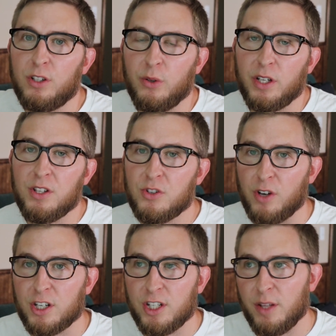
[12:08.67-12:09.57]
doing
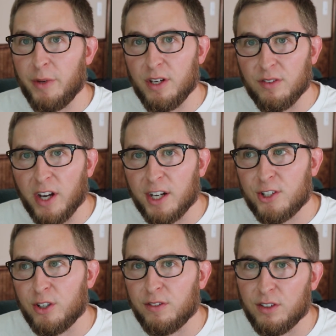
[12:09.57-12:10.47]
construction and
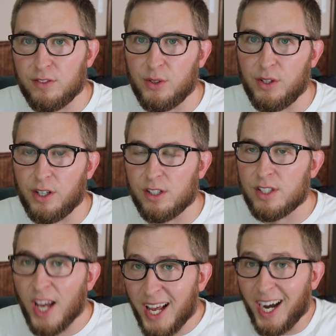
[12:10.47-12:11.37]
manufacturing for a few years.